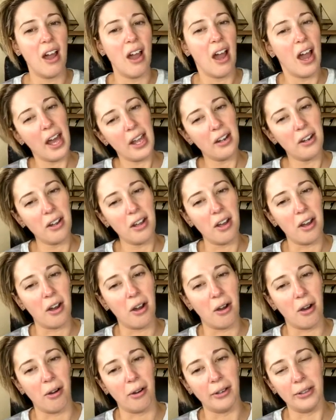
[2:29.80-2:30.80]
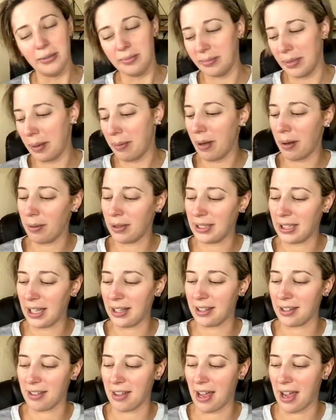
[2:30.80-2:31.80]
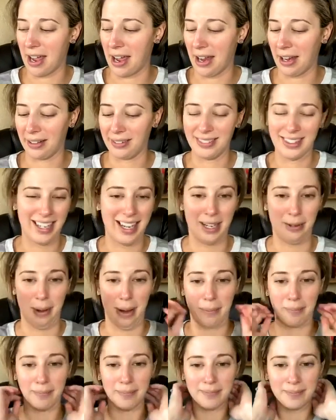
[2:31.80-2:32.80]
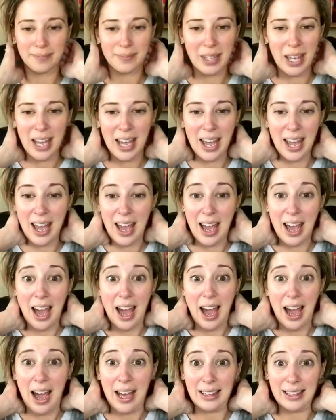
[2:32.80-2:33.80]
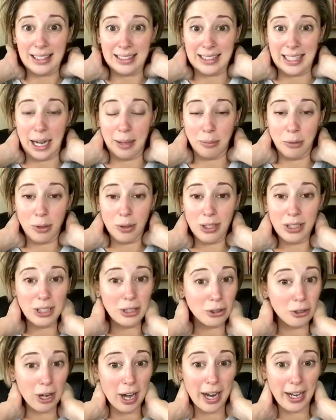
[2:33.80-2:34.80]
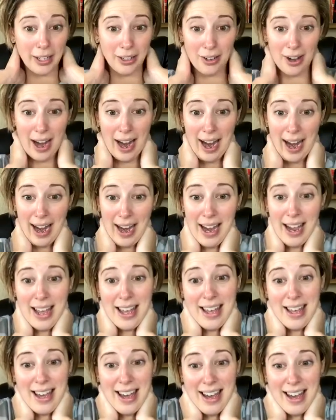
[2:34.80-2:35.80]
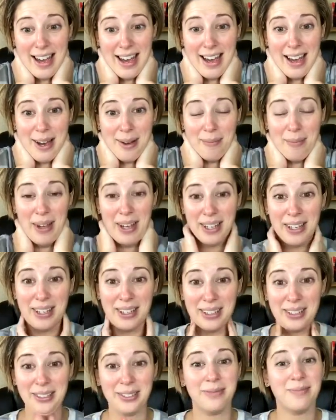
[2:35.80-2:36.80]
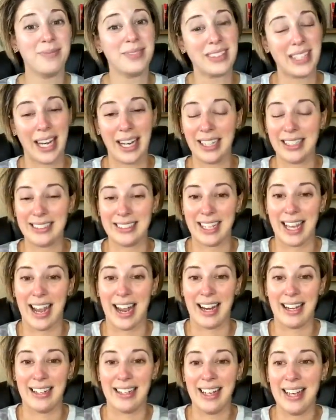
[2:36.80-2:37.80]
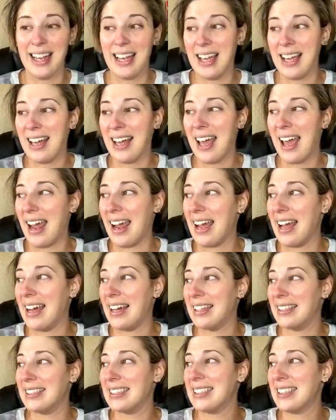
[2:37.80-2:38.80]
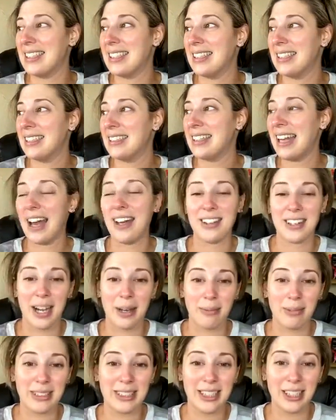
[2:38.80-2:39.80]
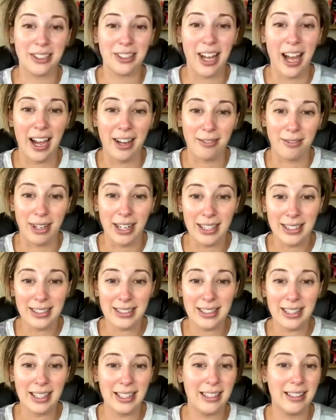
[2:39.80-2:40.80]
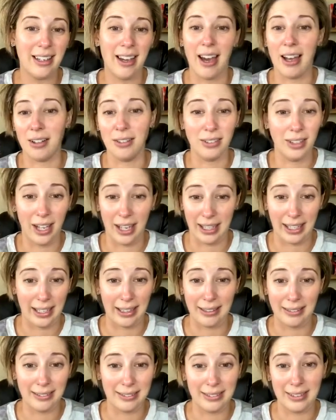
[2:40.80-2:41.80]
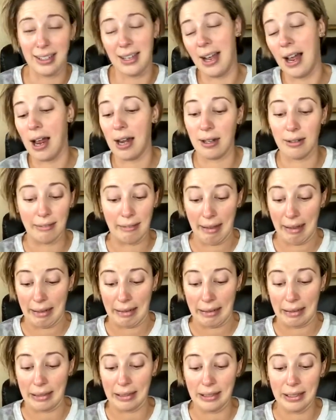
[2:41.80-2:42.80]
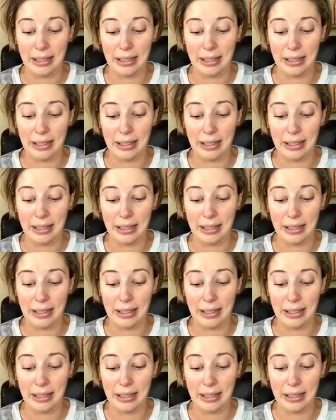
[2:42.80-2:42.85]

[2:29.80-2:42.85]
I don't know. Maybe I want the other thing. Anyway, listen, I'm going a little cray cray, um, staying inside. And now that I'm considered high risk, I don't like it. I don't like it.